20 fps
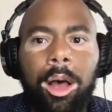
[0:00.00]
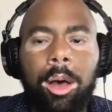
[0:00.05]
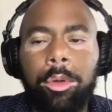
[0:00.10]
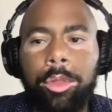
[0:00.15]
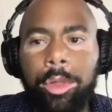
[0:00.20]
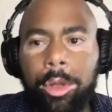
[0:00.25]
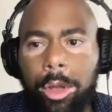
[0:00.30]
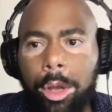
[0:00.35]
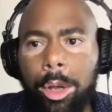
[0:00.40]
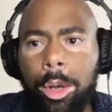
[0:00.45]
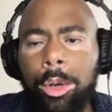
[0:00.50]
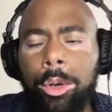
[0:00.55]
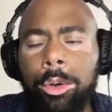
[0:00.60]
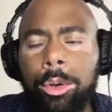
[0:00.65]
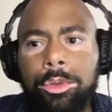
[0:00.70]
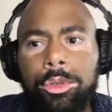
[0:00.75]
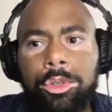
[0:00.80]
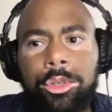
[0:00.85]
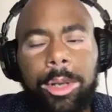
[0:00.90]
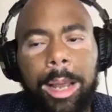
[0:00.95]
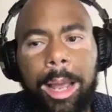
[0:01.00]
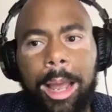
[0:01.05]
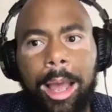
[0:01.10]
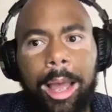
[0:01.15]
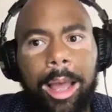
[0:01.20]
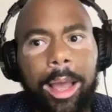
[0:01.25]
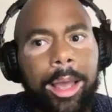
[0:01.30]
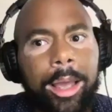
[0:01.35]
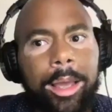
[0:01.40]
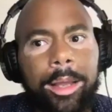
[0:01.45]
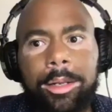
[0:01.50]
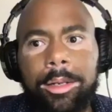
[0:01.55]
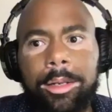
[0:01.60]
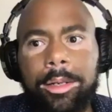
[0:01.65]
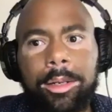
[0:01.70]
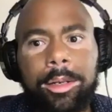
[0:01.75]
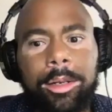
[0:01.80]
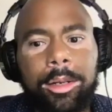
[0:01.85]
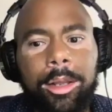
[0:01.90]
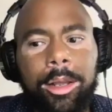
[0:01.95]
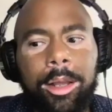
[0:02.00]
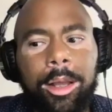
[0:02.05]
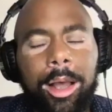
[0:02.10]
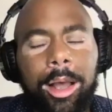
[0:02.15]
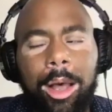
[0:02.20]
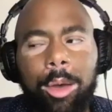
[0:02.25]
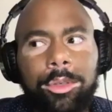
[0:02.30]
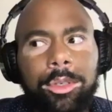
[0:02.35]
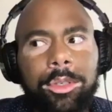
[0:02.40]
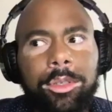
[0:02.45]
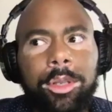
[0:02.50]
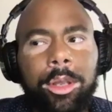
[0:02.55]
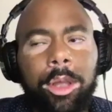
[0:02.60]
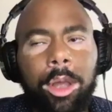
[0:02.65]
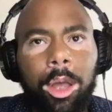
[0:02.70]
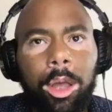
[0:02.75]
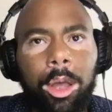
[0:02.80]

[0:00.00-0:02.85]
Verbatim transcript: with a coach, and I was just like,